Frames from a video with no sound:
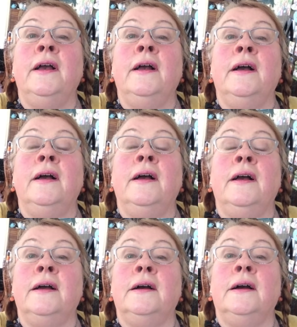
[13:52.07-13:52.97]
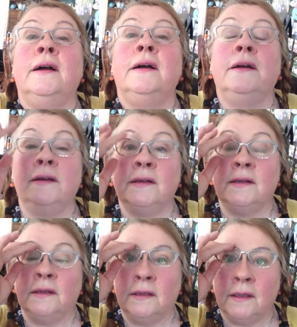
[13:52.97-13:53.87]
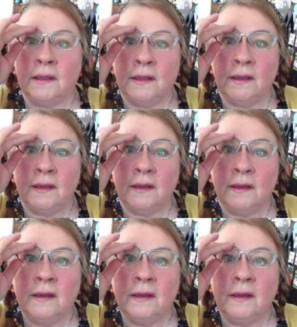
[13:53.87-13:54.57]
Nobody speaks.